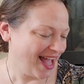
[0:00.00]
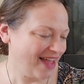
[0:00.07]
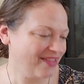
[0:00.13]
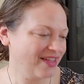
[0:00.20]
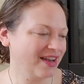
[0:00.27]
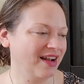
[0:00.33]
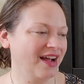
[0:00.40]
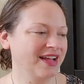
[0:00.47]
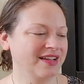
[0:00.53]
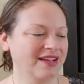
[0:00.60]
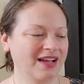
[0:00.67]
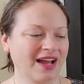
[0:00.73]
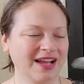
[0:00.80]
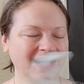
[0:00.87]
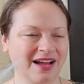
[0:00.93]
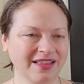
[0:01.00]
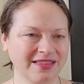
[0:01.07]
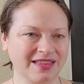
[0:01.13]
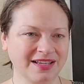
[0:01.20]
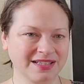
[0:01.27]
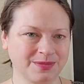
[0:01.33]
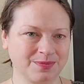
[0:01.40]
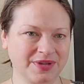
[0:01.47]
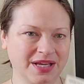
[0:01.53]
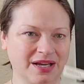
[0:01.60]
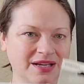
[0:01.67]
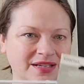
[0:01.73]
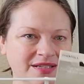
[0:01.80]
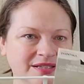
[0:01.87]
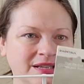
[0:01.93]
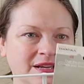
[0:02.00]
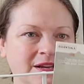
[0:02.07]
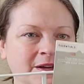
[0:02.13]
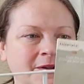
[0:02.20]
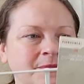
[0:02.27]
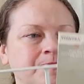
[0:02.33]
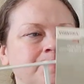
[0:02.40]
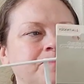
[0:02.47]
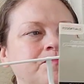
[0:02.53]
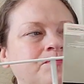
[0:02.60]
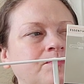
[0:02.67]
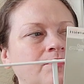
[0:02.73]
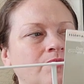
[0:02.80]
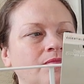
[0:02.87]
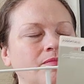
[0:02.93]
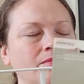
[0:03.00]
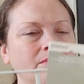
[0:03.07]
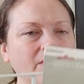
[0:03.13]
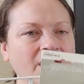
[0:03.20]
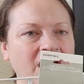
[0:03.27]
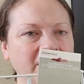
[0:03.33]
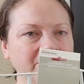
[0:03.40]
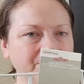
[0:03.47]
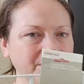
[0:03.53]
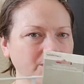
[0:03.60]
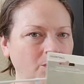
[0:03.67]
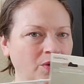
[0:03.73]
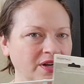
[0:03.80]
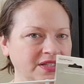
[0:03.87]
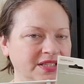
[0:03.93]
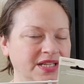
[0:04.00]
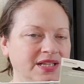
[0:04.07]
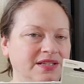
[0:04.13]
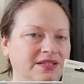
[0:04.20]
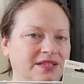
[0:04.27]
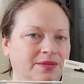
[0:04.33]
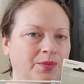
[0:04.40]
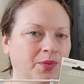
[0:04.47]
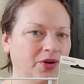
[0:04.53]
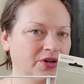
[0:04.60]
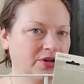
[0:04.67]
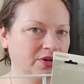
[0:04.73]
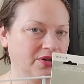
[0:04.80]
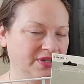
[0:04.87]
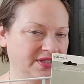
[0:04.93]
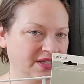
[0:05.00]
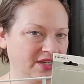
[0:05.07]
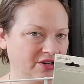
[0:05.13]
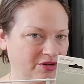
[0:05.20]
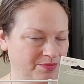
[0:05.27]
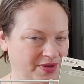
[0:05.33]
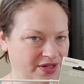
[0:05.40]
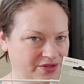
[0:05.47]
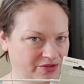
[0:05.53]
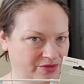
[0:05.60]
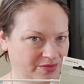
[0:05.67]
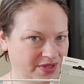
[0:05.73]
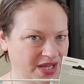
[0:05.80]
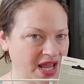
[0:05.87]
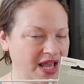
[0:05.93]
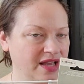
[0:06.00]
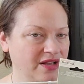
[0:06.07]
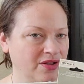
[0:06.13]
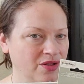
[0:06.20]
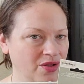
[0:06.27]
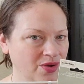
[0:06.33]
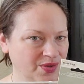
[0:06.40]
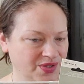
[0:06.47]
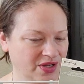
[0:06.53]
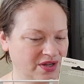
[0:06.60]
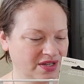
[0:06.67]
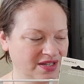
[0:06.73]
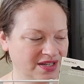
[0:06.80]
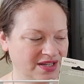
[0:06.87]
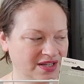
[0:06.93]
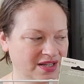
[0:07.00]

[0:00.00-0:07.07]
And then I got this because I've been wanting some more hooks in our bedroom to hang clothes on.